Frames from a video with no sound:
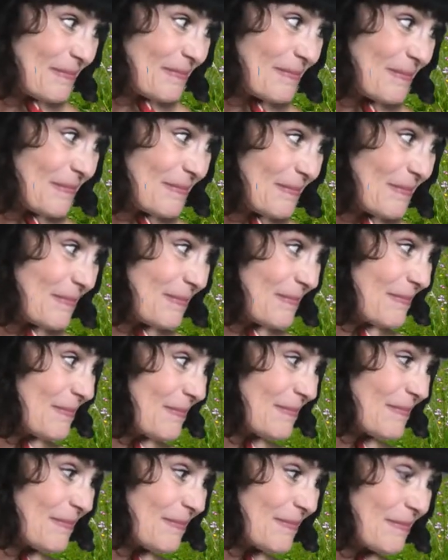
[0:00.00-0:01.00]
and you're
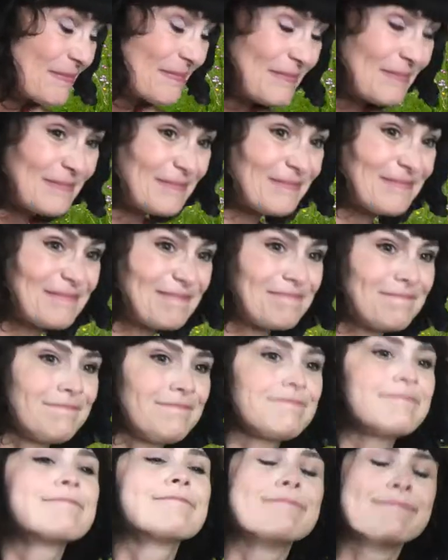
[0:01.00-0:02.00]
giving up,
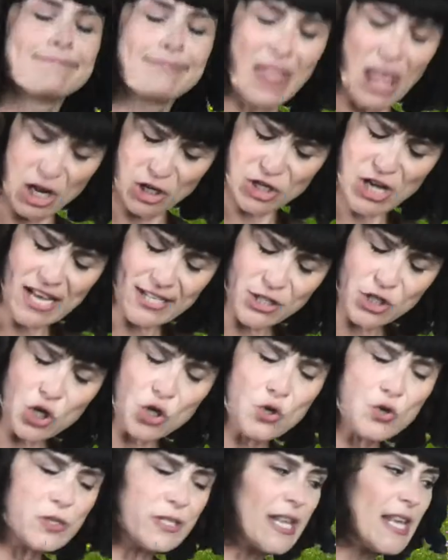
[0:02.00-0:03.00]
just
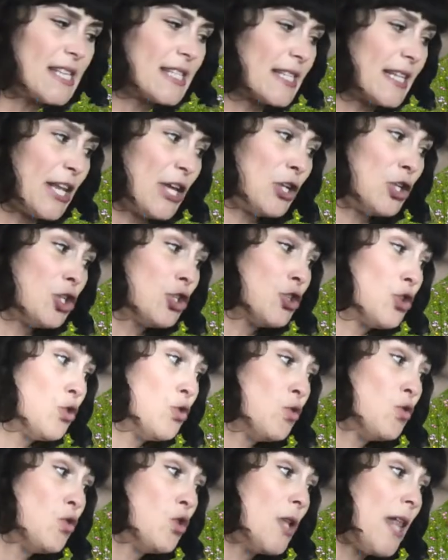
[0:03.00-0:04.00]
use this little
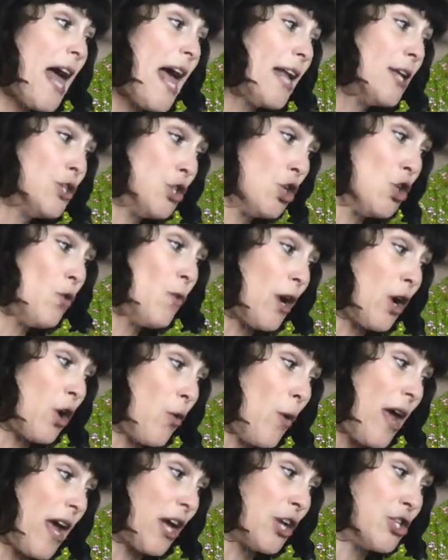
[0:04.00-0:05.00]
tool and do a
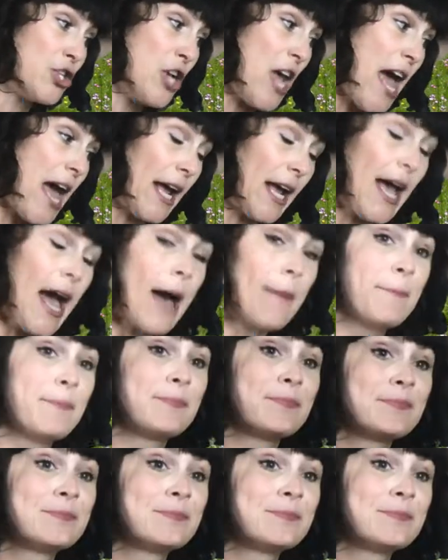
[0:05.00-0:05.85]
quick checkup.